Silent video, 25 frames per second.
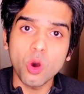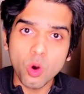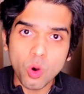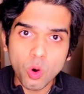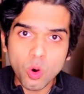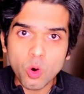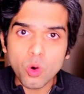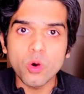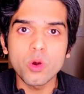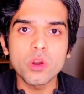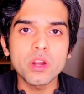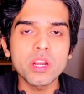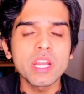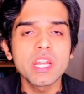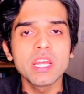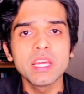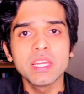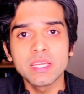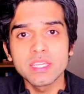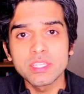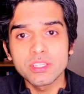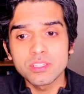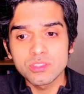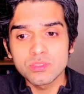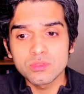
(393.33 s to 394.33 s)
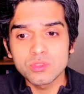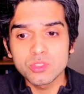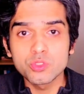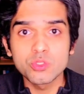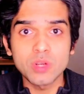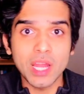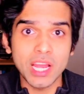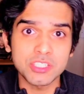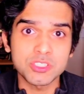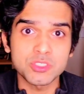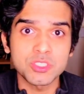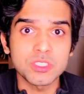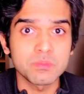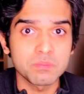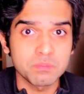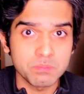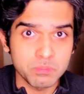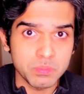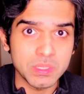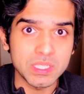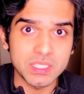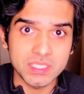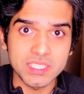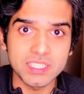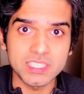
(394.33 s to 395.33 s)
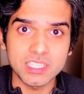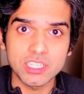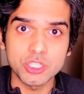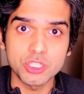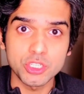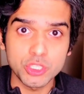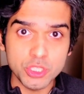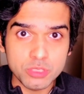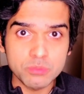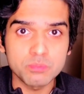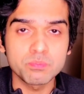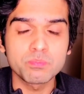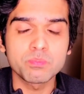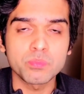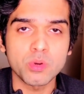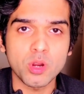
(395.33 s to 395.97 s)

or through actually building a good